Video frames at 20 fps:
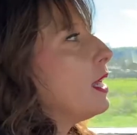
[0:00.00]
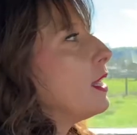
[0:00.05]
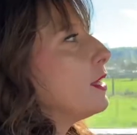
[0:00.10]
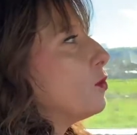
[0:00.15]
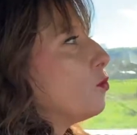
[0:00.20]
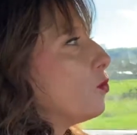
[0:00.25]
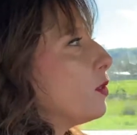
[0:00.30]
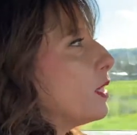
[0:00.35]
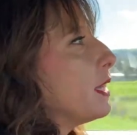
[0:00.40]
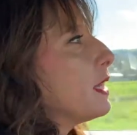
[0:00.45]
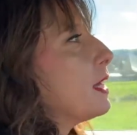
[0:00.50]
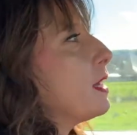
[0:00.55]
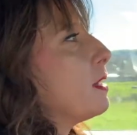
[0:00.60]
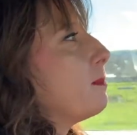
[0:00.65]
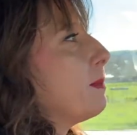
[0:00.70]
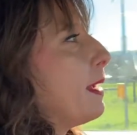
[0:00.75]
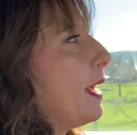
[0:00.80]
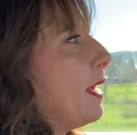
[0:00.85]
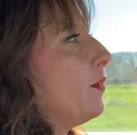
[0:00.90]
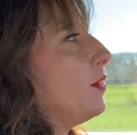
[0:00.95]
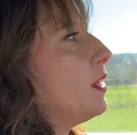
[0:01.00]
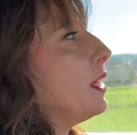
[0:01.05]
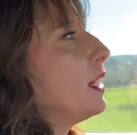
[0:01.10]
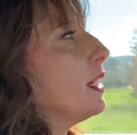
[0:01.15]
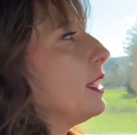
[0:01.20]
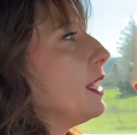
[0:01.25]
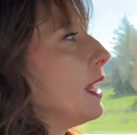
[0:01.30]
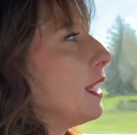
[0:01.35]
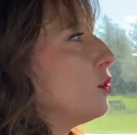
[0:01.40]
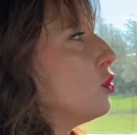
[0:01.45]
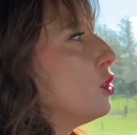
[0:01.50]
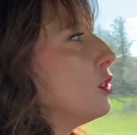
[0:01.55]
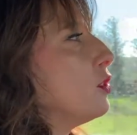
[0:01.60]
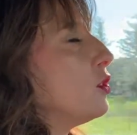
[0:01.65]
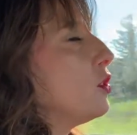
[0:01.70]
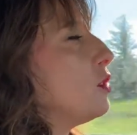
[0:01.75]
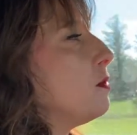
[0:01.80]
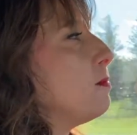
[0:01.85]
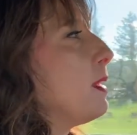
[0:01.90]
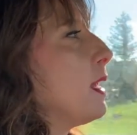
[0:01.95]
It's really about the
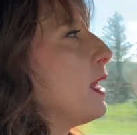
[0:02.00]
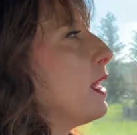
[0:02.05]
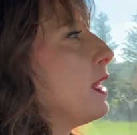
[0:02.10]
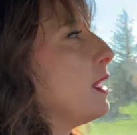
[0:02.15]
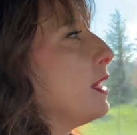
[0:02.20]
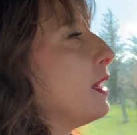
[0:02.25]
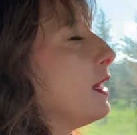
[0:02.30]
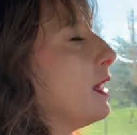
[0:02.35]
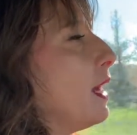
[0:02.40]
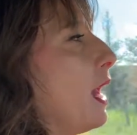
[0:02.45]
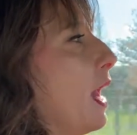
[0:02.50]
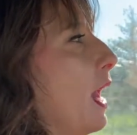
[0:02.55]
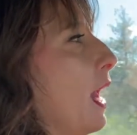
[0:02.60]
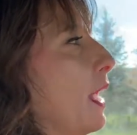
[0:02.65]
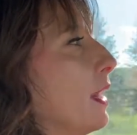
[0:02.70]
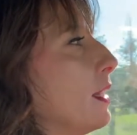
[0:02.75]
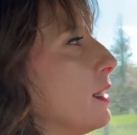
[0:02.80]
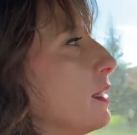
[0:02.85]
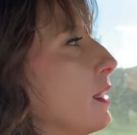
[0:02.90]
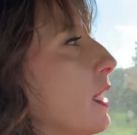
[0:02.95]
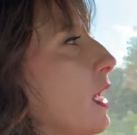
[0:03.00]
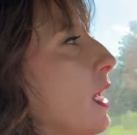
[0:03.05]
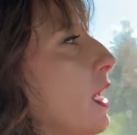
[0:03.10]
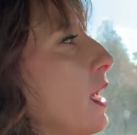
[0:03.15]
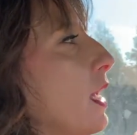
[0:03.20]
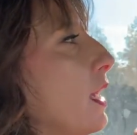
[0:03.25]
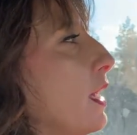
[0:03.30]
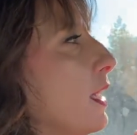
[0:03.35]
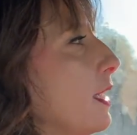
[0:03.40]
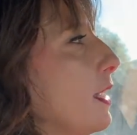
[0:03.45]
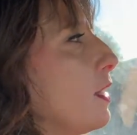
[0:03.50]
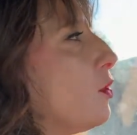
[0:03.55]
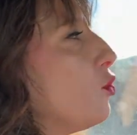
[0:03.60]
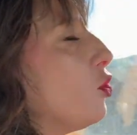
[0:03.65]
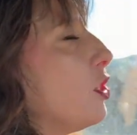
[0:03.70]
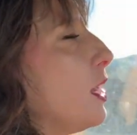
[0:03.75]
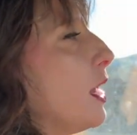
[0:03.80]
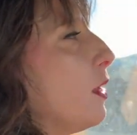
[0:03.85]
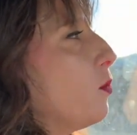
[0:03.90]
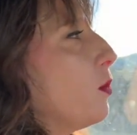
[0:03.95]
connections you make, and
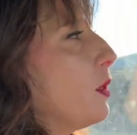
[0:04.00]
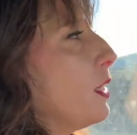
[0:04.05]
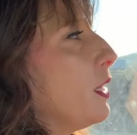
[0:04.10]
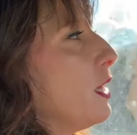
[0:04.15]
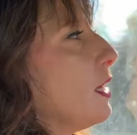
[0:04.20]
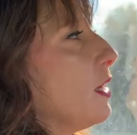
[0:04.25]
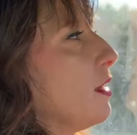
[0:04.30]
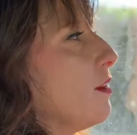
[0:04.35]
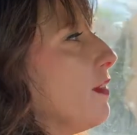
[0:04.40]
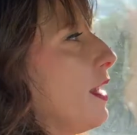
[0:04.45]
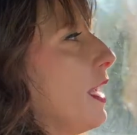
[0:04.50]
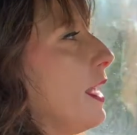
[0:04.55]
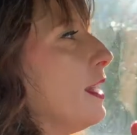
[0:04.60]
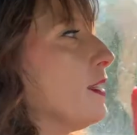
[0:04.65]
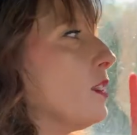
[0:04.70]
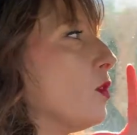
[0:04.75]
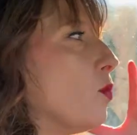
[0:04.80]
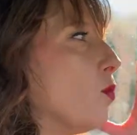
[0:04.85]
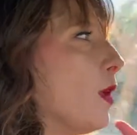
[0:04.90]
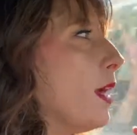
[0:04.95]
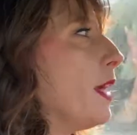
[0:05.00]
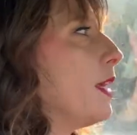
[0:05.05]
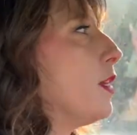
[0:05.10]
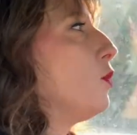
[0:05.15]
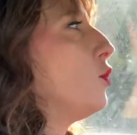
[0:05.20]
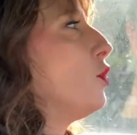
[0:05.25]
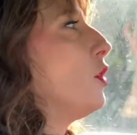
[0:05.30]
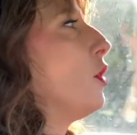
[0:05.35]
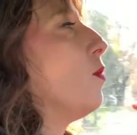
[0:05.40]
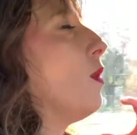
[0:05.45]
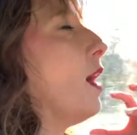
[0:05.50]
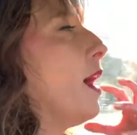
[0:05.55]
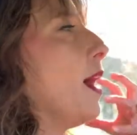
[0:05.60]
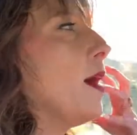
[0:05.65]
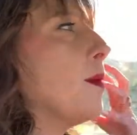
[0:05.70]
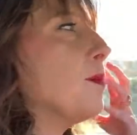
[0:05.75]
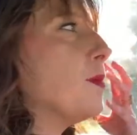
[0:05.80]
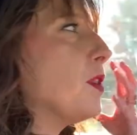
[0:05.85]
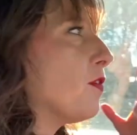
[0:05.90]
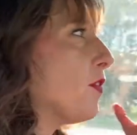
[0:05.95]
each networking event, the way you show
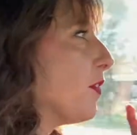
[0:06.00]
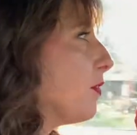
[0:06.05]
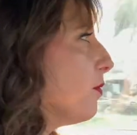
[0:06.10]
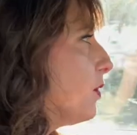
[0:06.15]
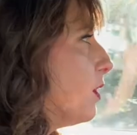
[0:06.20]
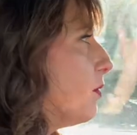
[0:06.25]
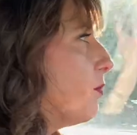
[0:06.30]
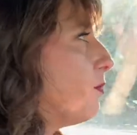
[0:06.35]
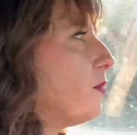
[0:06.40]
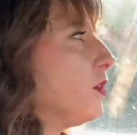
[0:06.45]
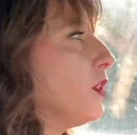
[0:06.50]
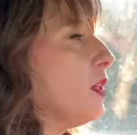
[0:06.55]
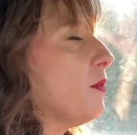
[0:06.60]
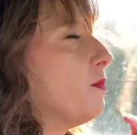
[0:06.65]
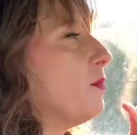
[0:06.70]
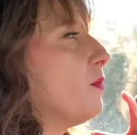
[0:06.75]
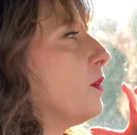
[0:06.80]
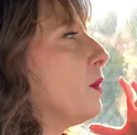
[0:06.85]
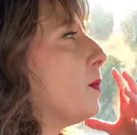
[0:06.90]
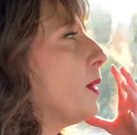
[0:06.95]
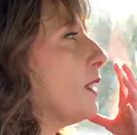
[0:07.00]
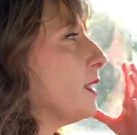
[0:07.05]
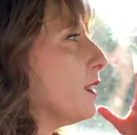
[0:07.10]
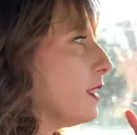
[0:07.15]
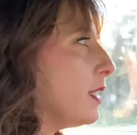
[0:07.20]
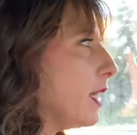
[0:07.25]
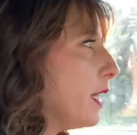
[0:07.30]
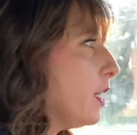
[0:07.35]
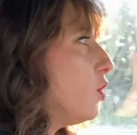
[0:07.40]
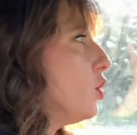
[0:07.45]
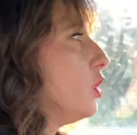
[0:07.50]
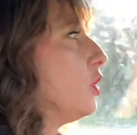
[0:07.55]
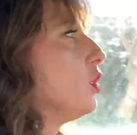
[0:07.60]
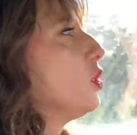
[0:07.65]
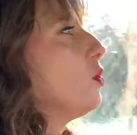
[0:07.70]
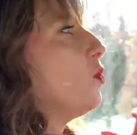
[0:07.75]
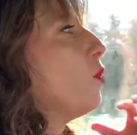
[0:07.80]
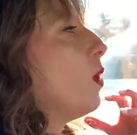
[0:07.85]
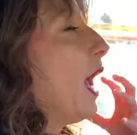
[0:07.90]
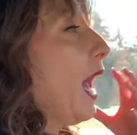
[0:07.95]
up, the
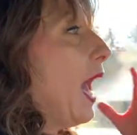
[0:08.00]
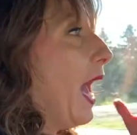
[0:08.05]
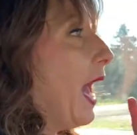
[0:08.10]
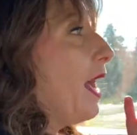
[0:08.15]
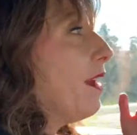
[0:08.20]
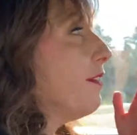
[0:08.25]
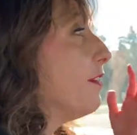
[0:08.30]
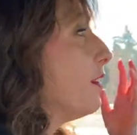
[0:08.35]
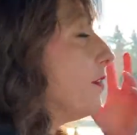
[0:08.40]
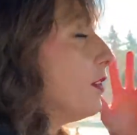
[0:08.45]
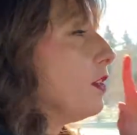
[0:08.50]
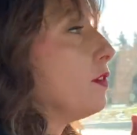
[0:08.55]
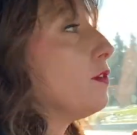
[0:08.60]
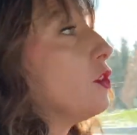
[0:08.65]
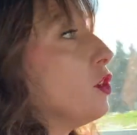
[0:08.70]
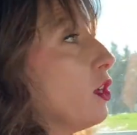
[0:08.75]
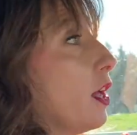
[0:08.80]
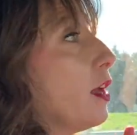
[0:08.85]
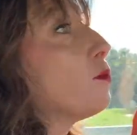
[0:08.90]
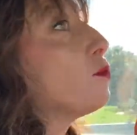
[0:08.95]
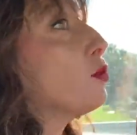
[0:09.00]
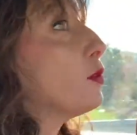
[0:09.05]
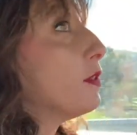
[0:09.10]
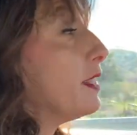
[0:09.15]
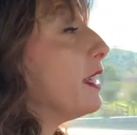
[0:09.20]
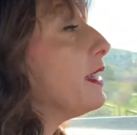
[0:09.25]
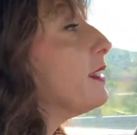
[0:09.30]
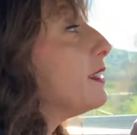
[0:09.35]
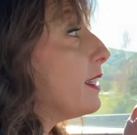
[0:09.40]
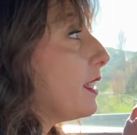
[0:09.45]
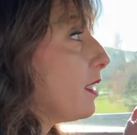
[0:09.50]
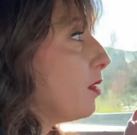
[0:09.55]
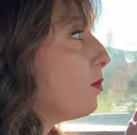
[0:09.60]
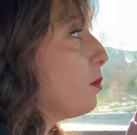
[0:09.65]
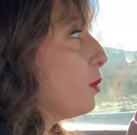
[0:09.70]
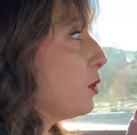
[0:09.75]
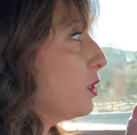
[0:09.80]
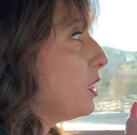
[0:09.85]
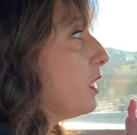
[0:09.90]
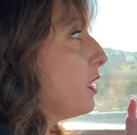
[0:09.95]
presentation you have, even if you're not
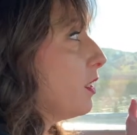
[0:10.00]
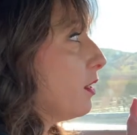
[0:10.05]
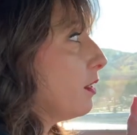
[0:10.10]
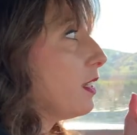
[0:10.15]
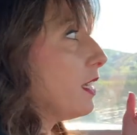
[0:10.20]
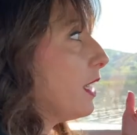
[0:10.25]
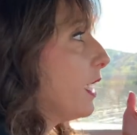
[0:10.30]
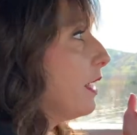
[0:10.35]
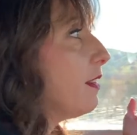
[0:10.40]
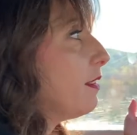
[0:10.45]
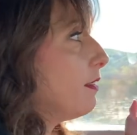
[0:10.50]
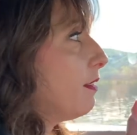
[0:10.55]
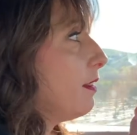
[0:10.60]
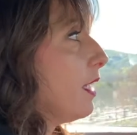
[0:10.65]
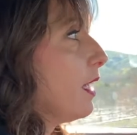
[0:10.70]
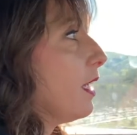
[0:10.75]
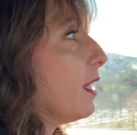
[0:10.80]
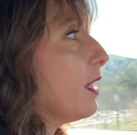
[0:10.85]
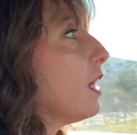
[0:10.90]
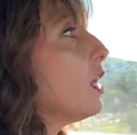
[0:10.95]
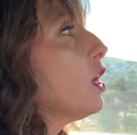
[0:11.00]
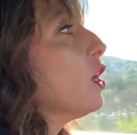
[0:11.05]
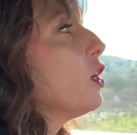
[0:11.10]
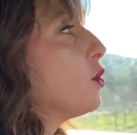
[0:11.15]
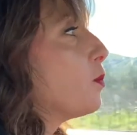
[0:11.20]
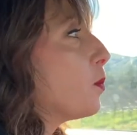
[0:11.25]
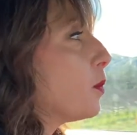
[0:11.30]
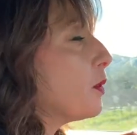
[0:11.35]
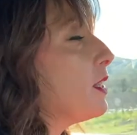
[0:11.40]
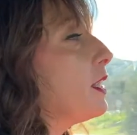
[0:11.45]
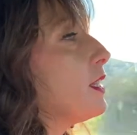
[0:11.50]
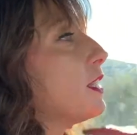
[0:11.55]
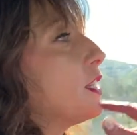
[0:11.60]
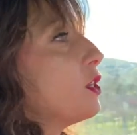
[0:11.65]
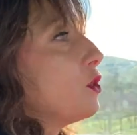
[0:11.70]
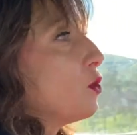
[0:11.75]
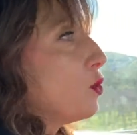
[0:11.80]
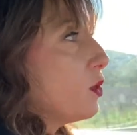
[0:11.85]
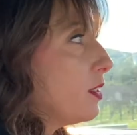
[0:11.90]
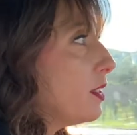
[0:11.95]
presenting particularly anything, you're
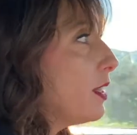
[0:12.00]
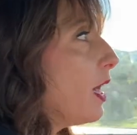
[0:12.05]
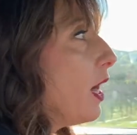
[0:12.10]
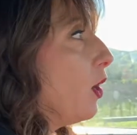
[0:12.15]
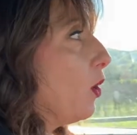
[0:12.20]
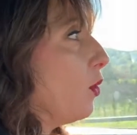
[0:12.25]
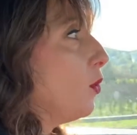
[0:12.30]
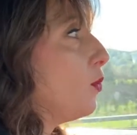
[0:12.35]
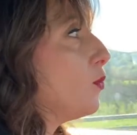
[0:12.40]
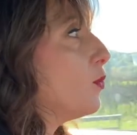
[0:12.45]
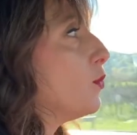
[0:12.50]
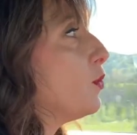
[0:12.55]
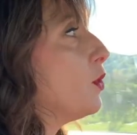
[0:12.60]
presenting yourself,